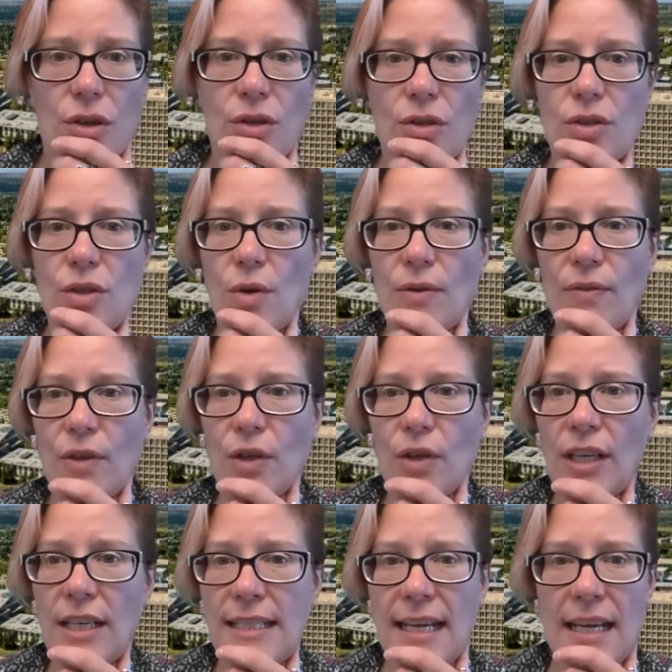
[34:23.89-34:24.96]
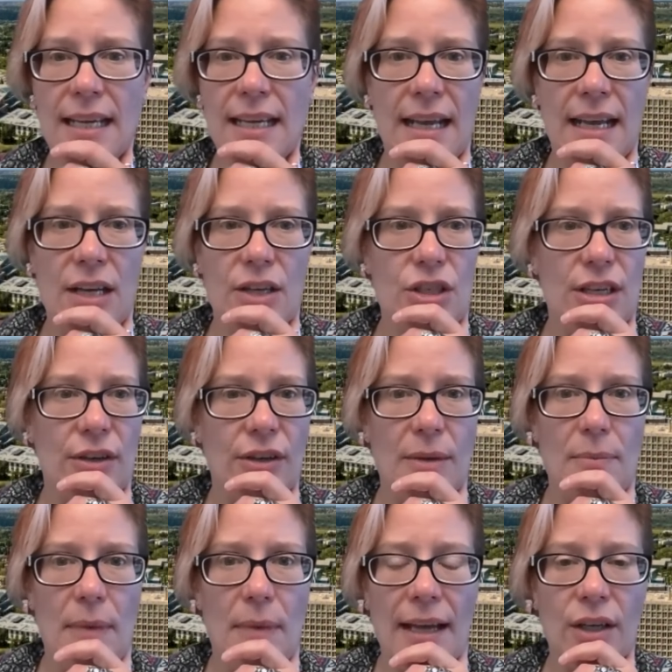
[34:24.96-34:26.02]
So if you're going to take an
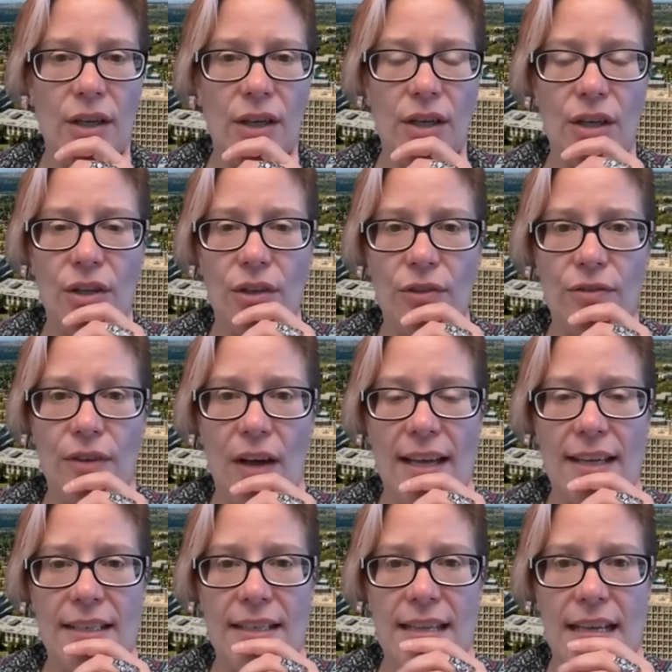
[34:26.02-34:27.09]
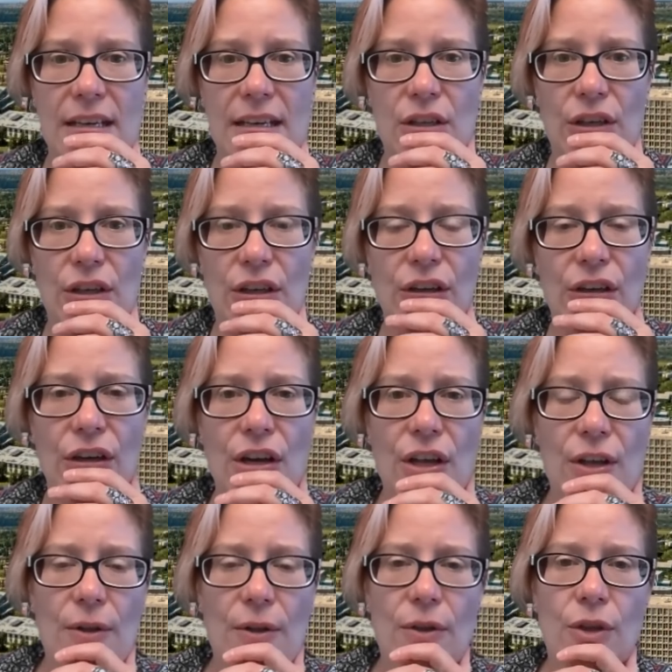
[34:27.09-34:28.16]
engineering minor, you'll find that your
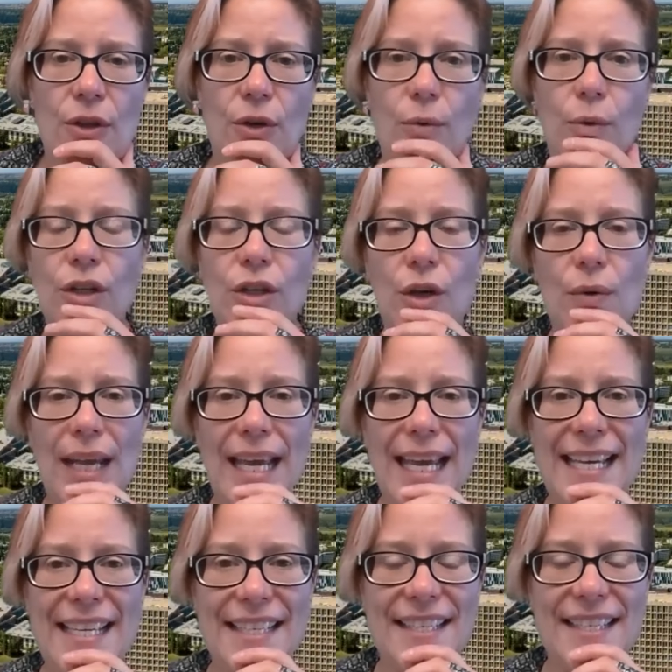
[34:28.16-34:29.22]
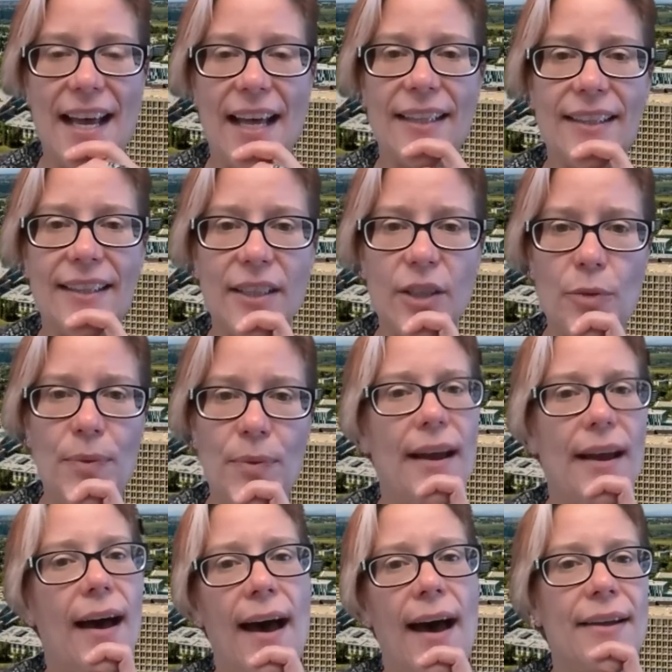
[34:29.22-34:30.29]
your workload is a little bit
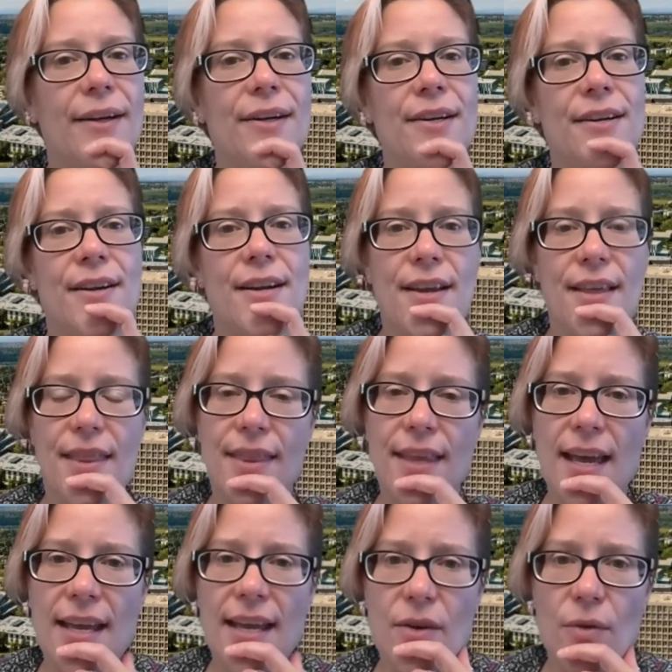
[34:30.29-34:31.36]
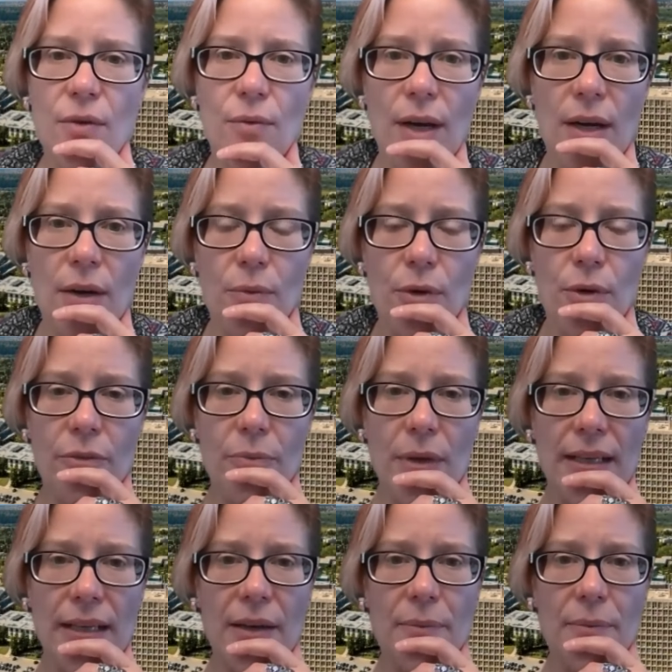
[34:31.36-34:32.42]
higher than what it would have
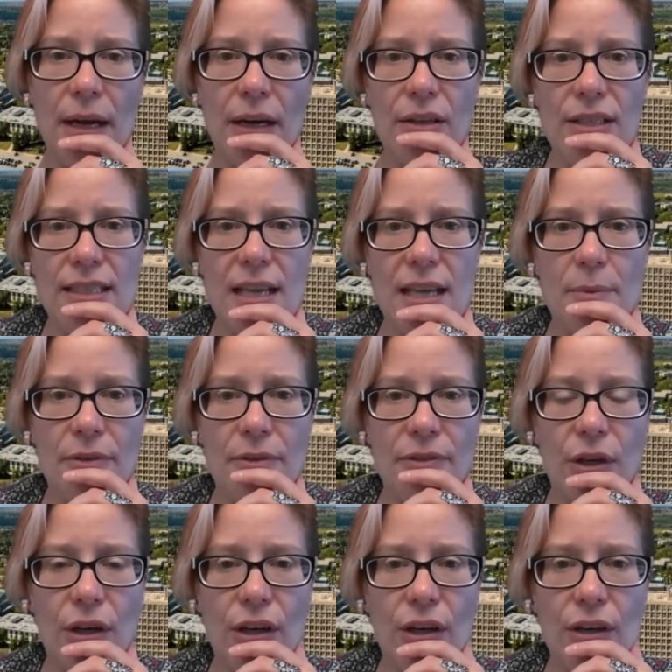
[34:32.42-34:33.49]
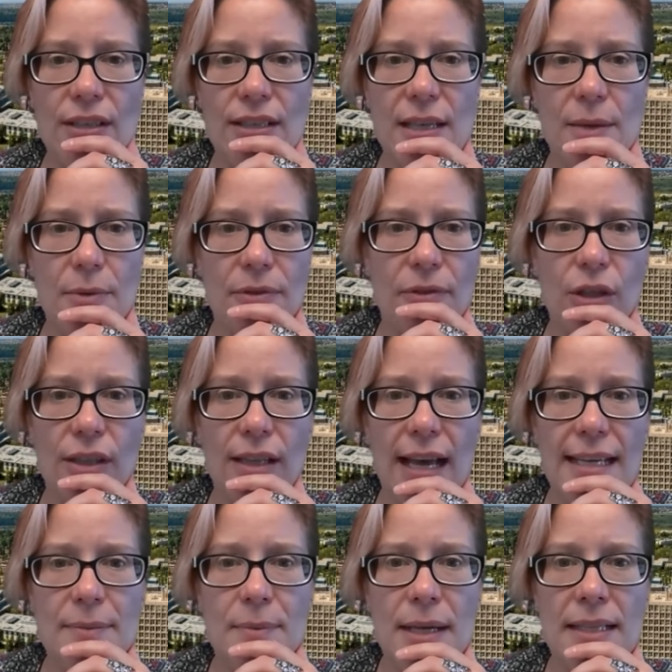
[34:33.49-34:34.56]
been compared to some of your some of your
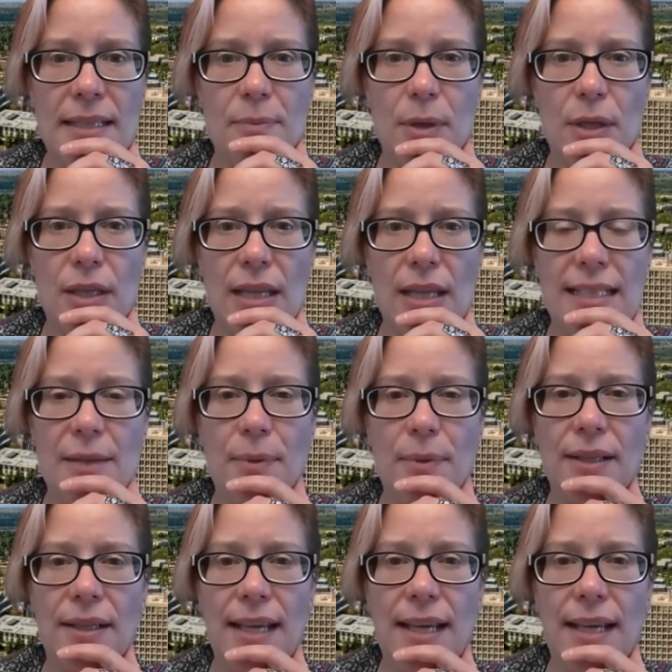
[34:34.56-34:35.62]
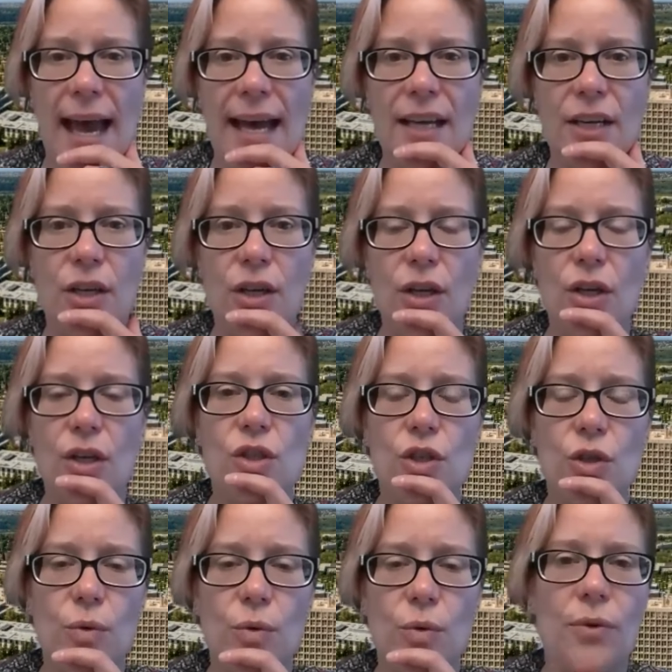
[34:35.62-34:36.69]
classmates but they typically add
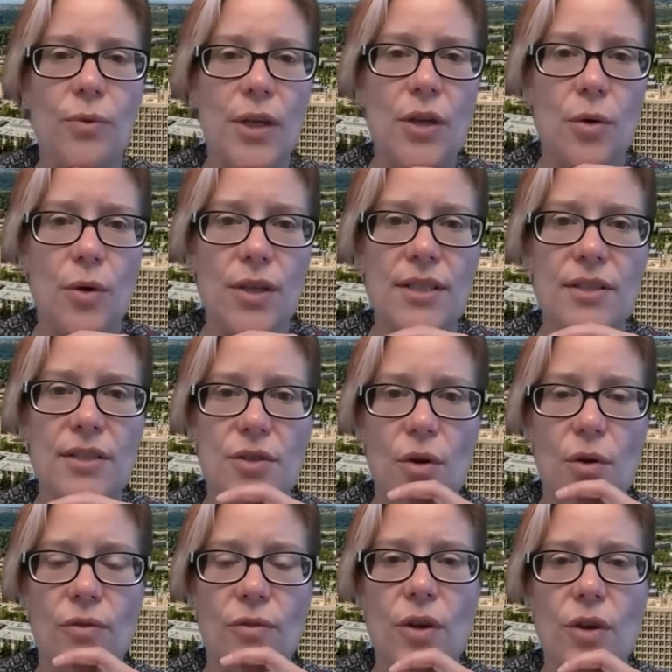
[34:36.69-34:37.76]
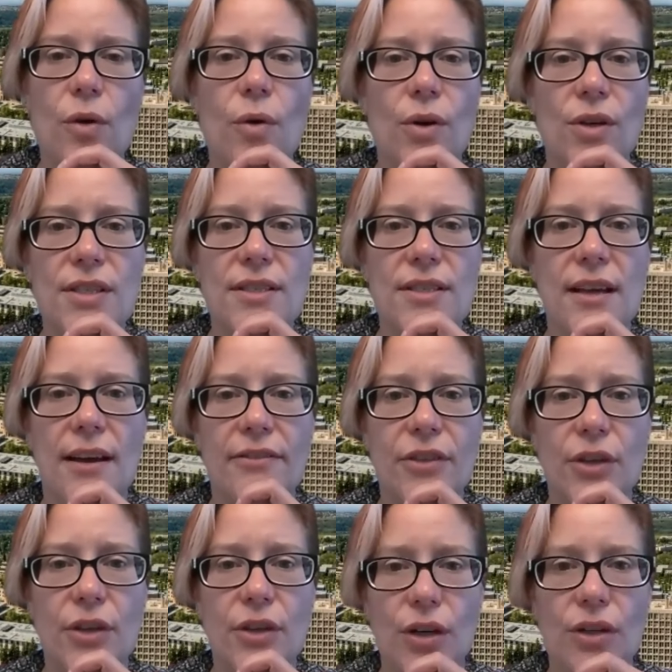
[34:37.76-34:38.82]
two or three courses over the course of
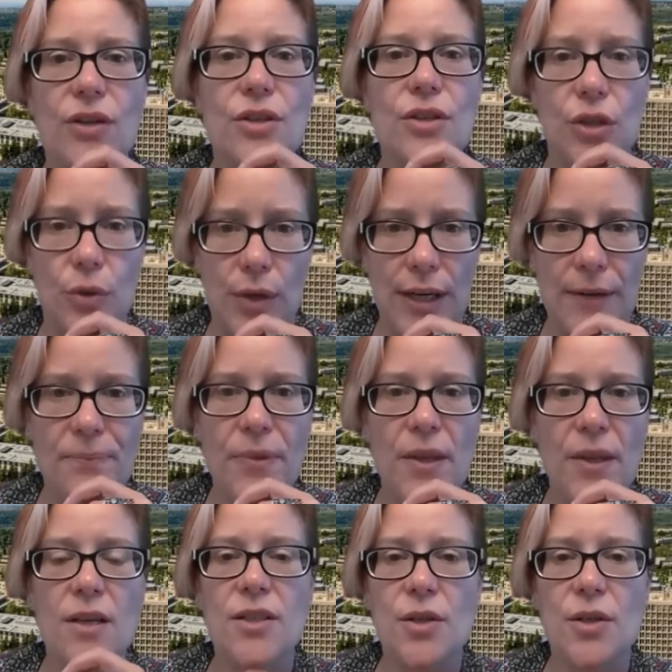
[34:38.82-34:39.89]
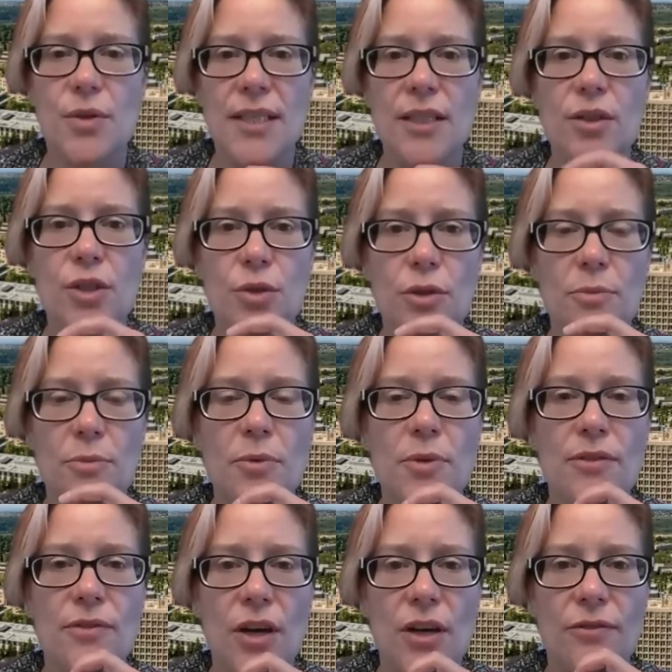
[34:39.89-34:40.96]
your degree so still doable but
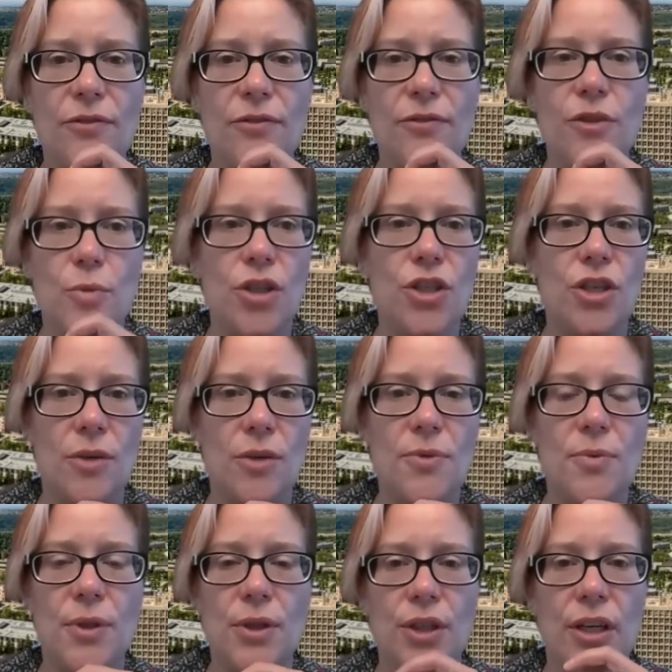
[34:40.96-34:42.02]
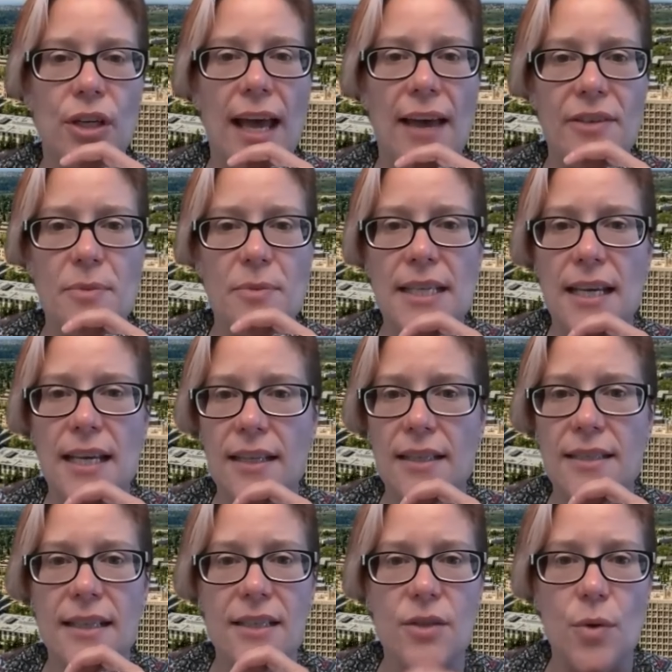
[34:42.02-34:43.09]
you've got a few more terms where you're going to have to be taking
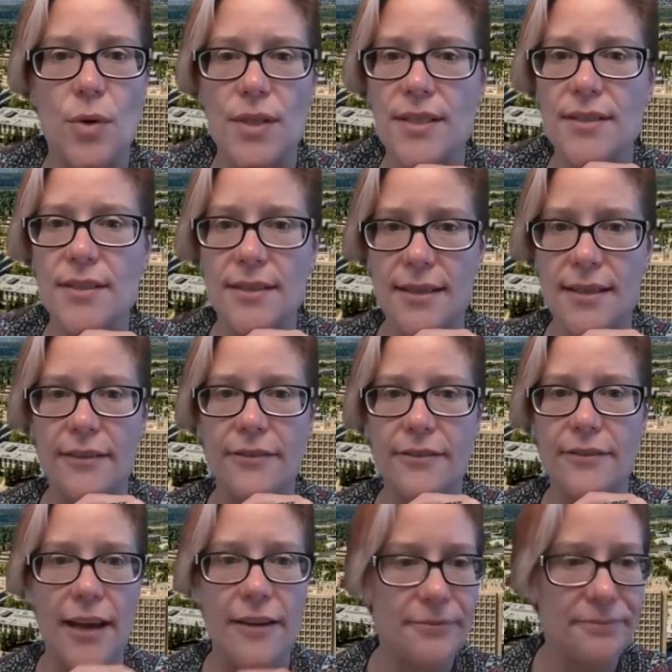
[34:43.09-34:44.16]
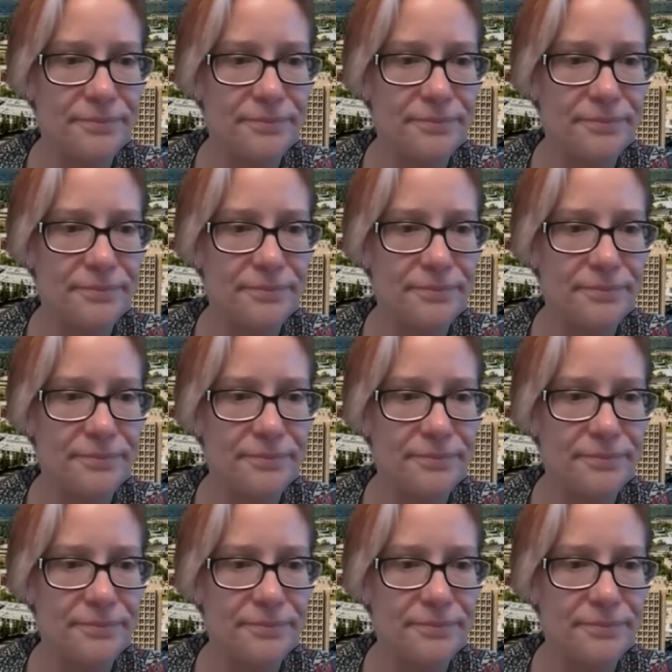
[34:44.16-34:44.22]
six courses instead of five